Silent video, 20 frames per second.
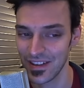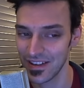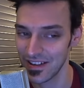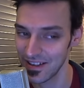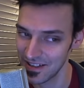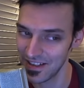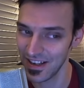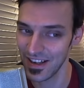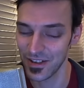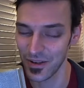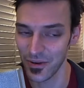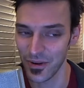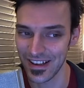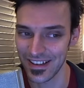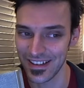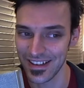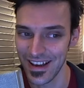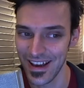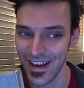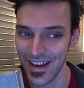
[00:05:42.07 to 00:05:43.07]

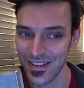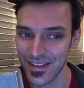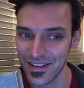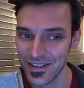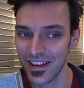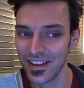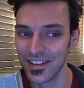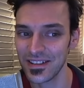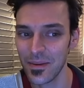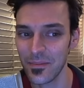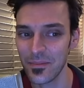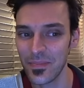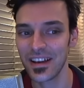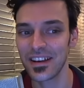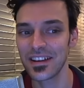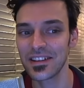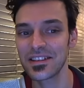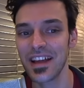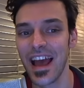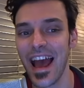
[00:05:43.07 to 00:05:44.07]
Continuing, the six
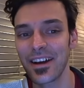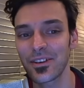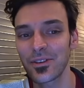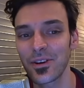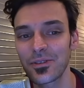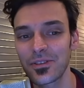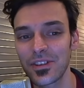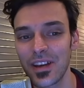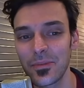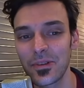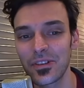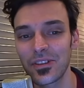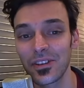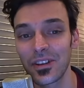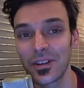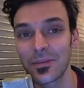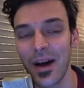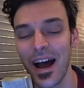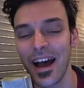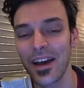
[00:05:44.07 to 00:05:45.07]
biggest
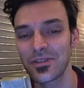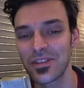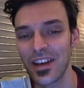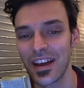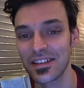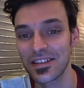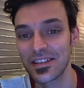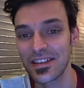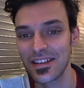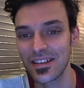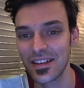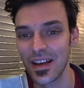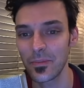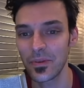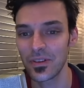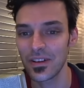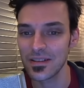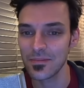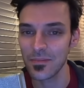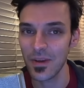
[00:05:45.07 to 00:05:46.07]
agrochemical and biotech seed
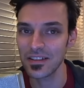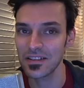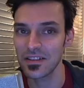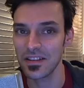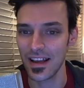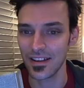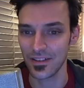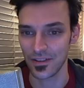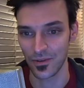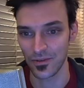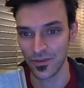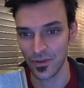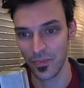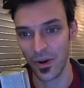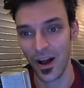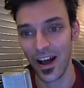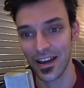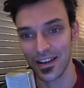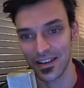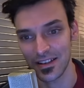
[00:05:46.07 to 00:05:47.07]
companies, Monsanto,
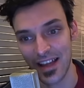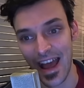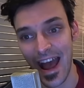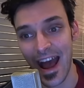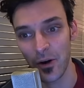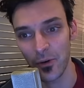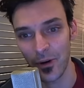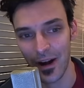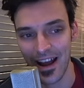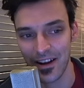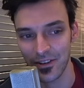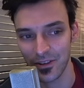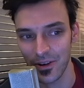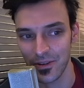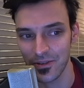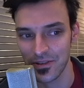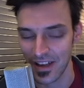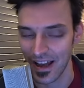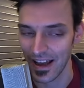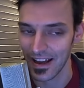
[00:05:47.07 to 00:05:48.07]
DuPont, Dow
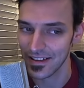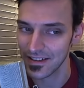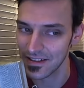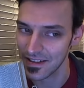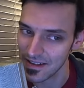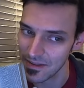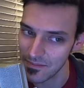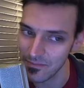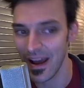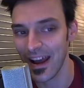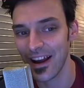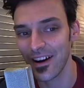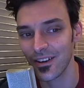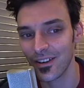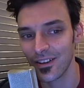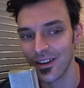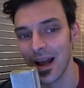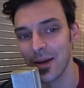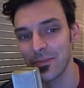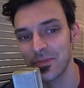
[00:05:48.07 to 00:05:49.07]
AgroSciences, Bayer
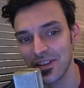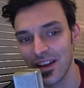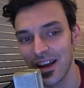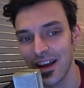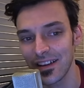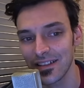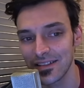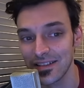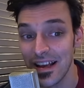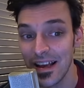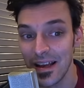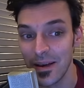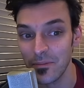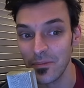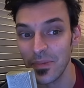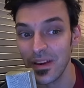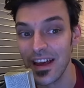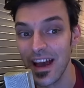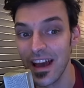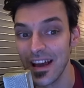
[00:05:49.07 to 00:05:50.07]
Crop Science,
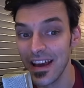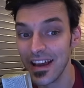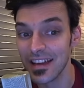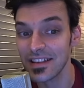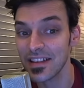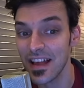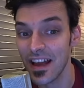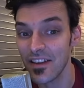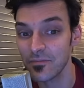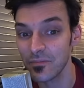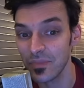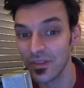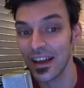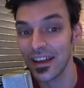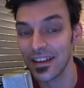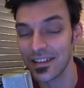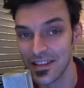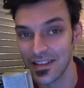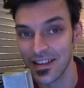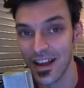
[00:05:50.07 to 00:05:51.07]
BASF
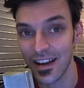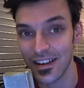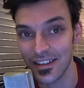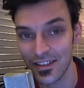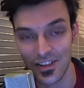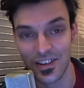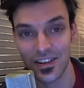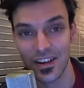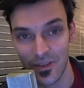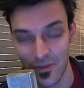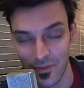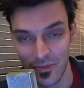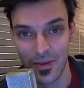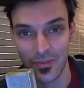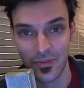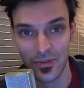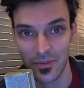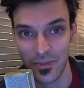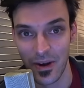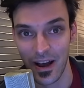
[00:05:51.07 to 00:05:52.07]
Plant Science, you know, the
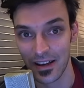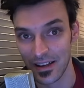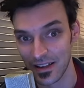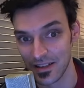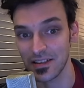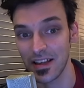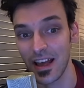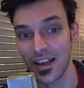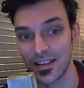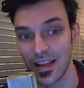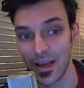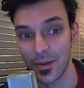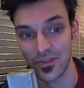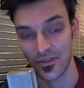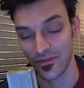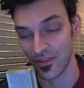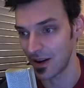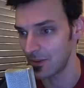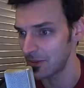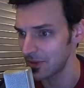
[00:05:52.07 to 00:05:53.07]
people you buy cassette tapes
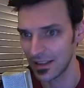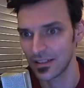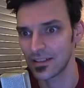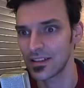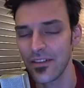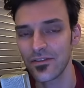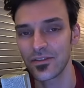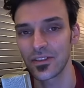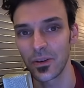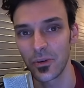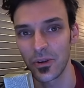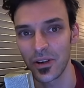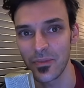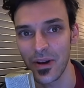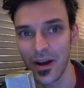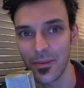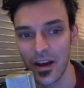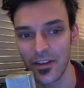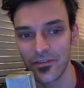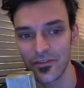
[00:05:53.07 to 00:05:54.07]
from, I definitely want to
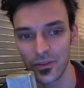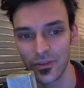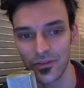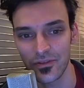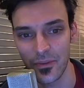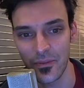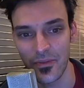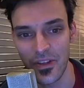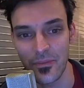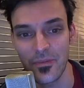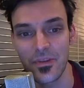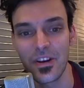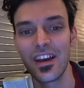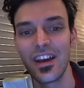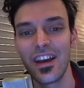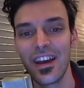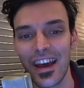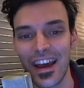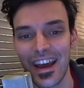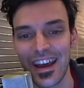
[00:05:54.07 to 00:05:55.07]
buy my food from them,
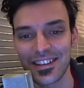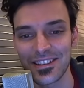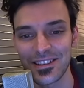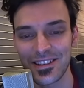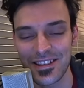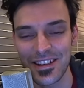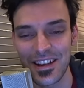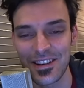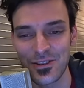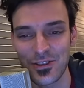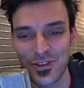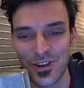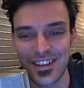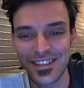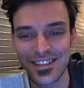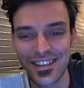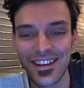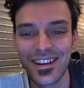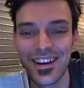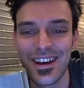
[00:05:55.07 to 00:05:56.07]
and
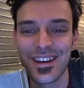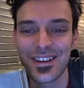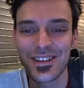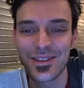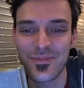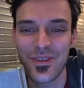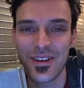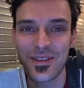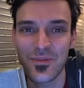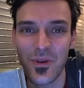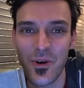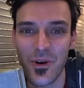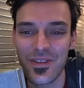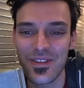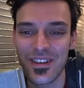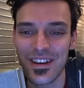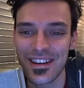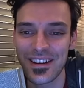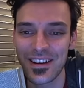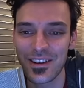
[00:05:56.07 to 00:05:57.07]
Syngenta, spent more
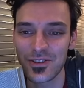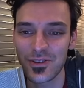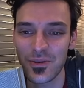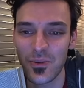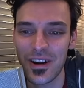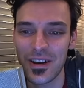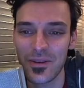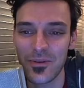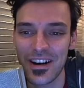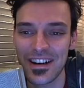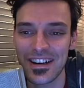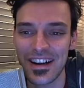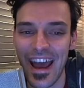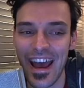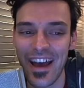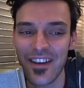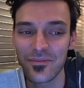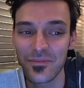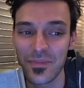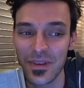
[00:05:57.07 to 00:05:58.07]
than
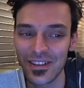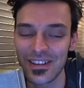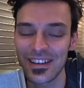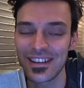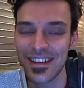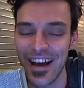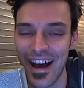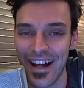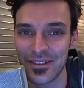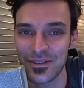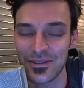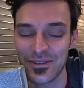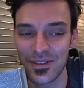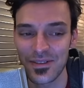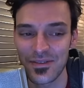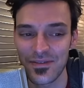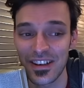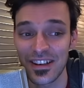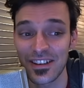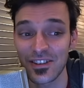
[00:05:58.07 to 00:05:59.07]
$21.5 million to
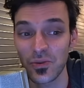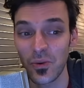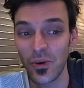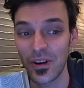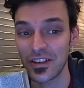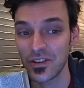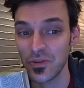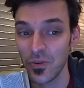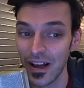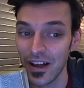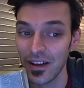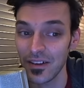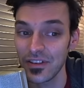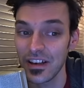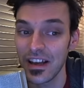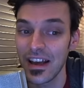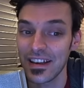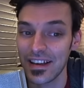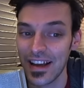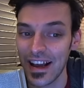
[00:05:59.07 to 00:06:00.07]
defeat a 2012
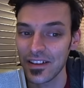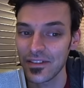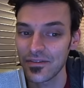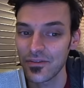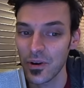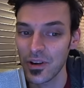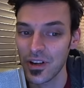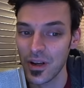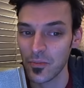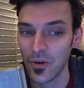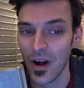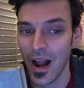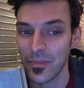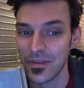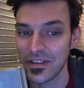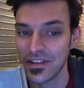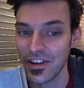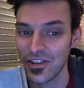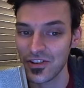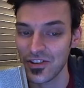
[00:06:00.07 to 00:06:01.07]
California
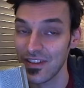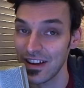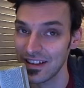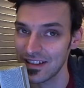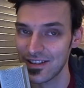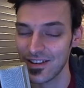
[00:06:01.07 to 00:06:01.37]
proposition, that's